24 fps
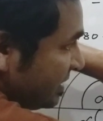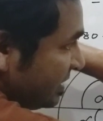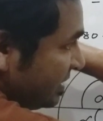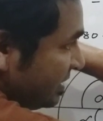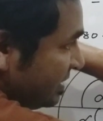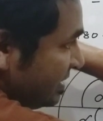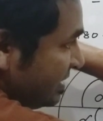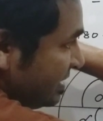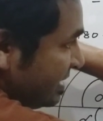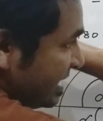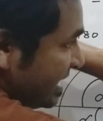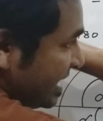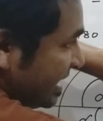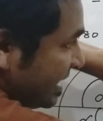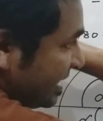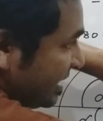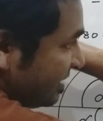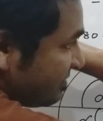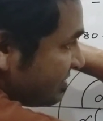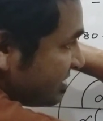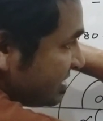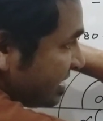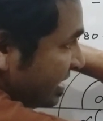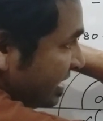
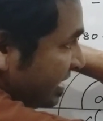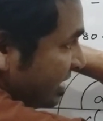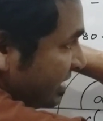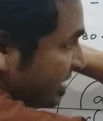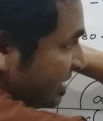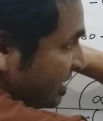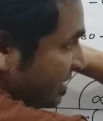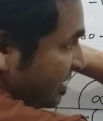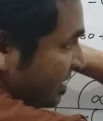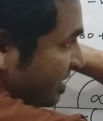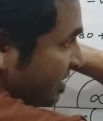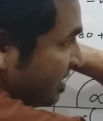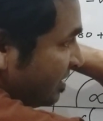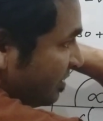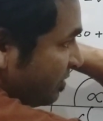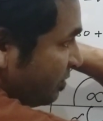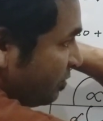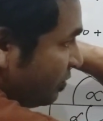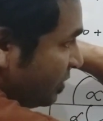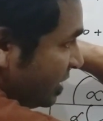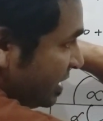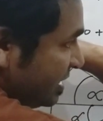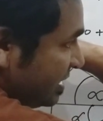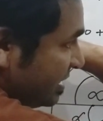negative sign,
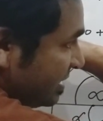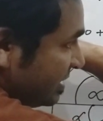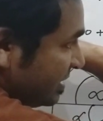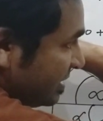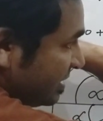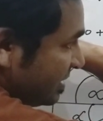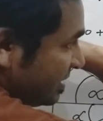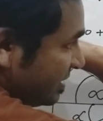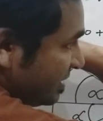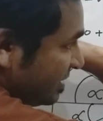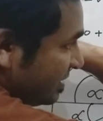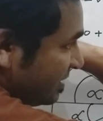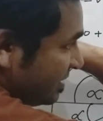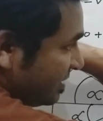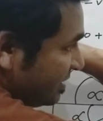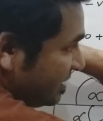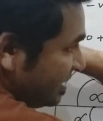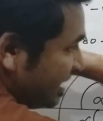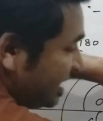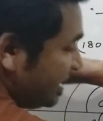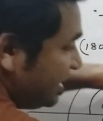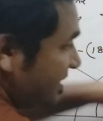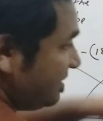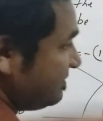with
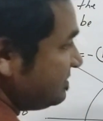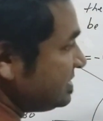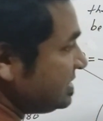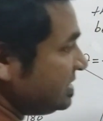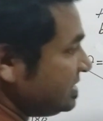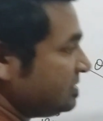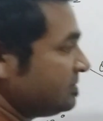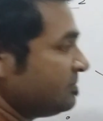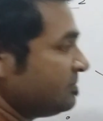negative sign.